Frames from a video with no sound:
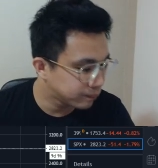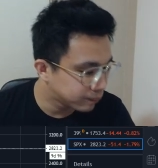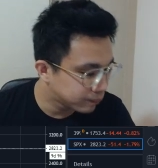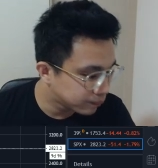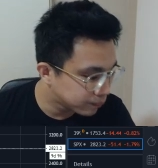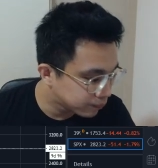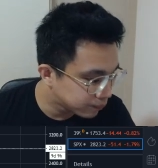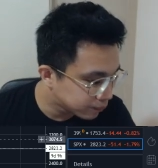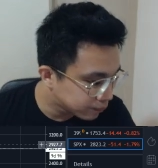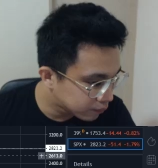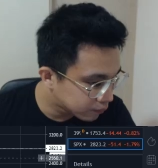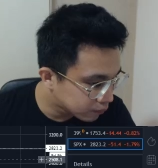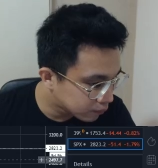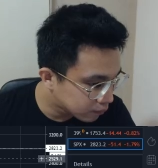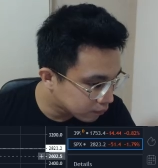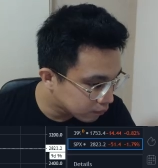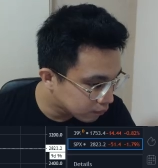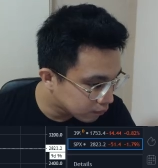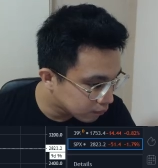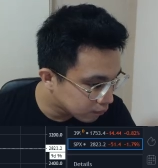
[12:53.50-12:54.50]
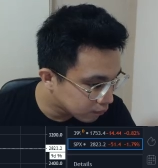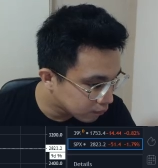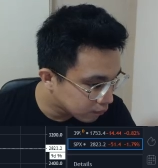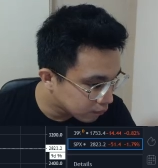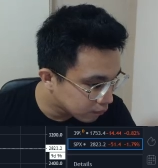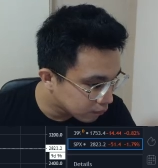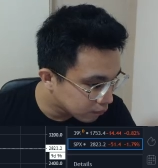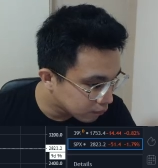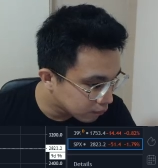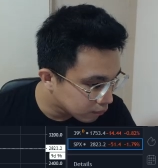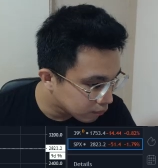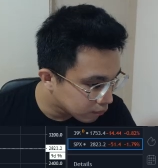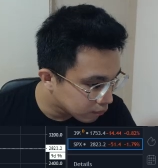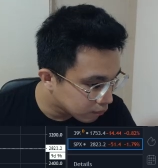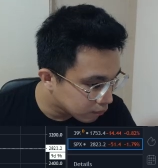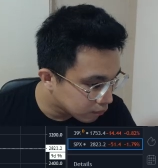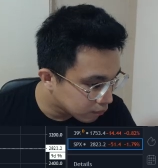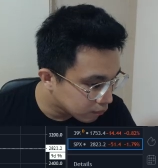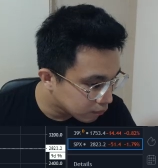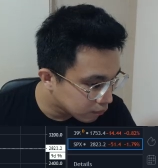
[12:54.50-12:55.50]

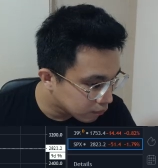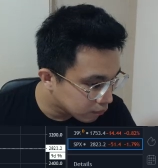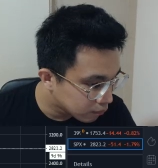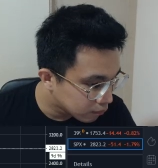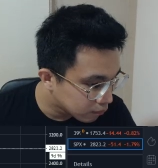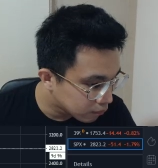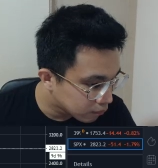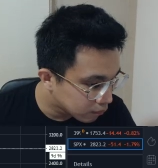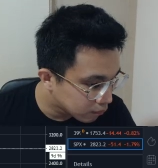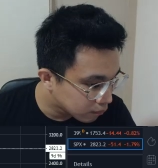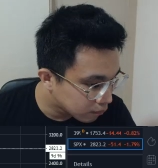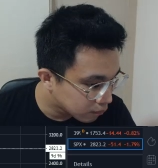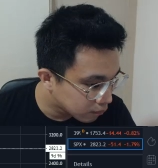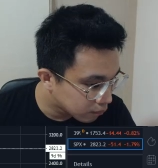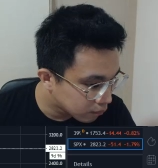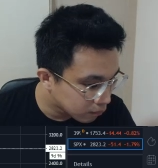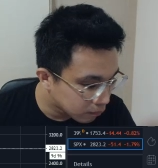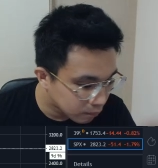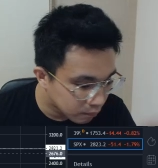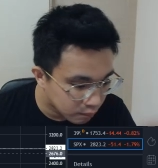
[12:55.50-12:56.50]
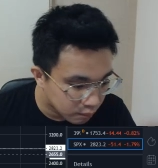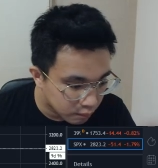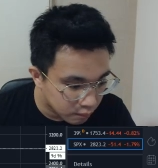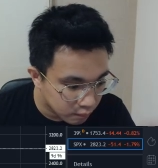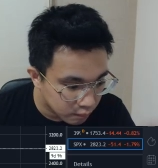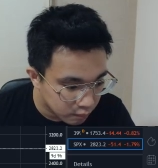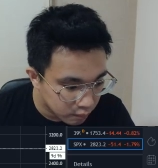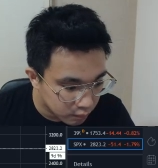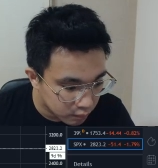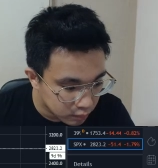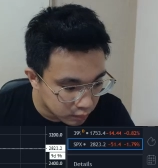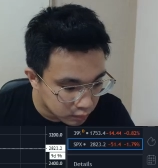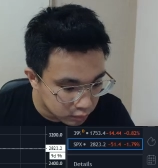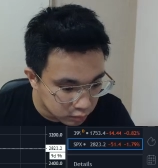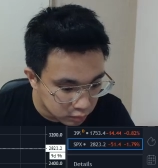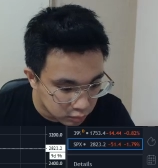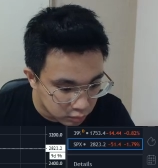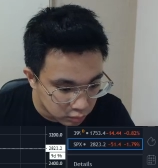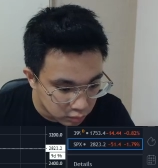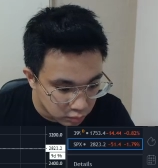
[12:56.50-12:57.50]

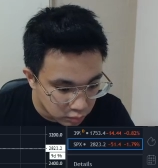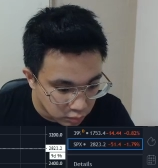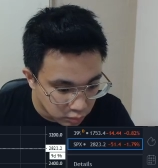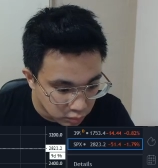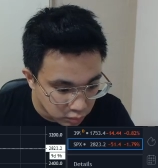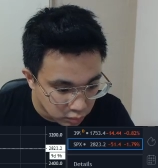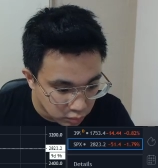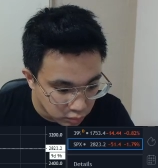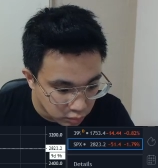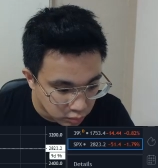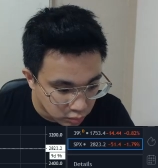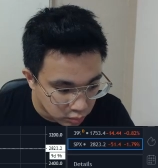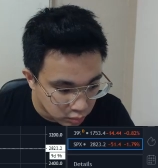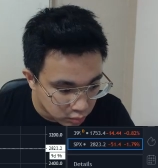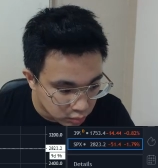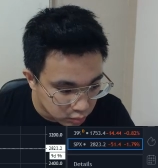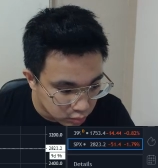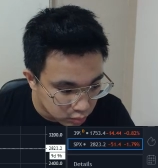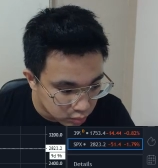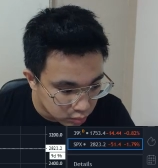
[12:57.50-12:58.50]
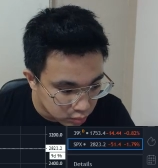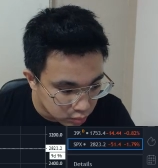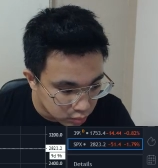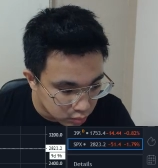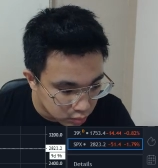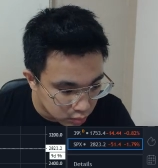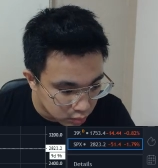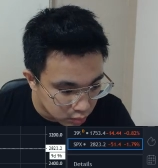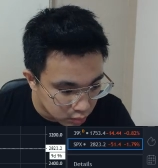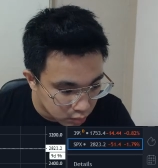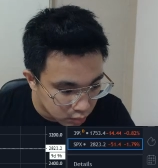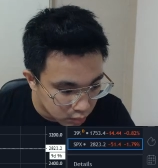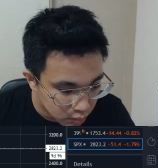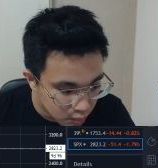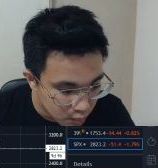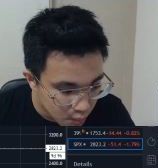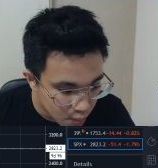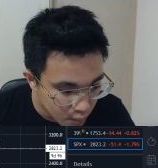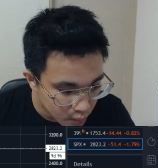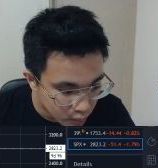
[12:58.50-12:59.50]

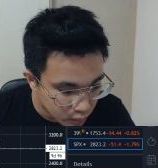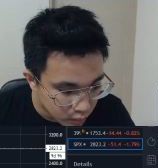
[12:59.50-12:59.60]
Nothing is said.